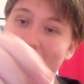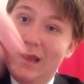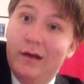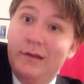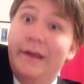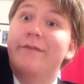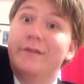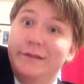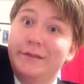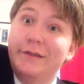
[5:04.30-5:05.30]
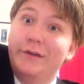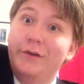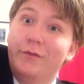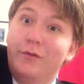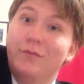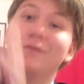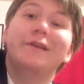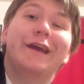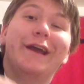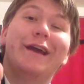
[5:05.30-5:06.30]
And I'll definitely see you.
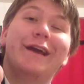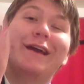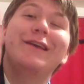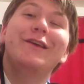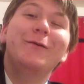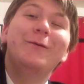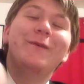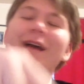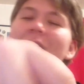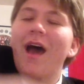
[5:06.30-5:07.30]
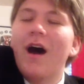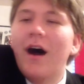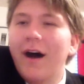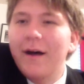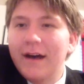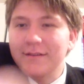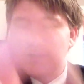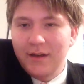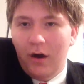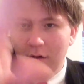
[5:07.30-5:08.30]
Yeah, you. Uh, I'll
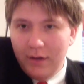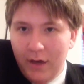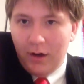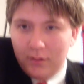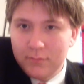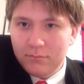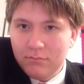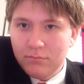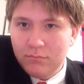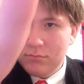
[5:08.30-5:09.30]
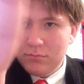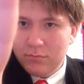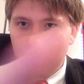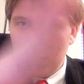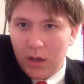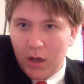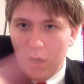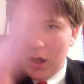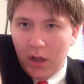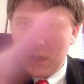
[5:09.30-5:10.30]
see all of y'all.
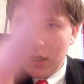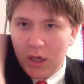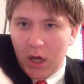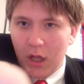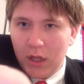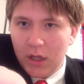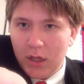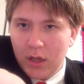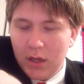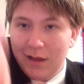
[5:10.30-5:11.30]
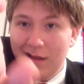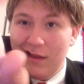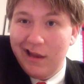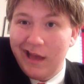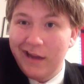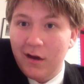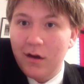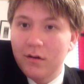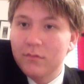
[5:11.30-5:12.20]
All of y'all. Later.